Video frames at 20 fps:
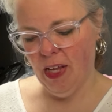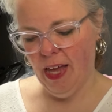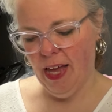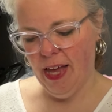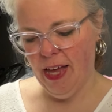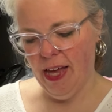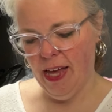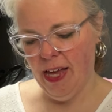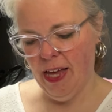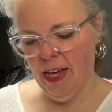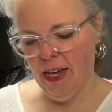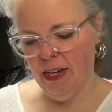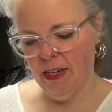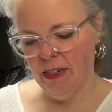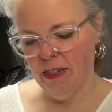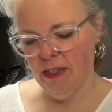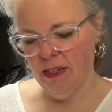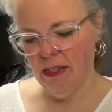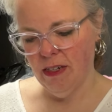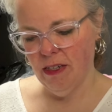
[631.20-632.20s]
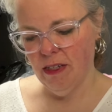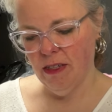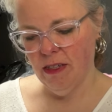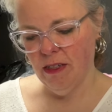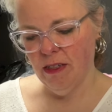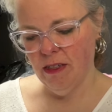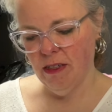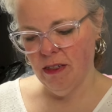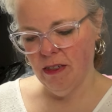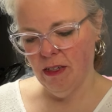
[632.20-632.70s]
And
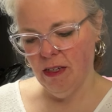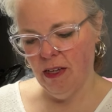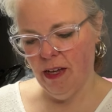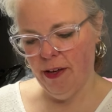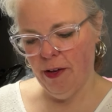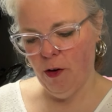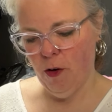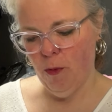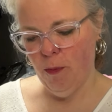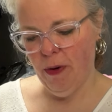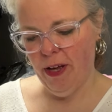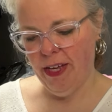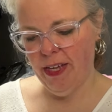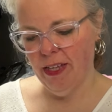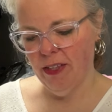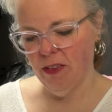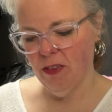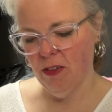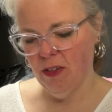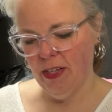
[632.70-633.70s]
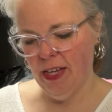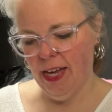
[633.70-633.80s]
I hope I can look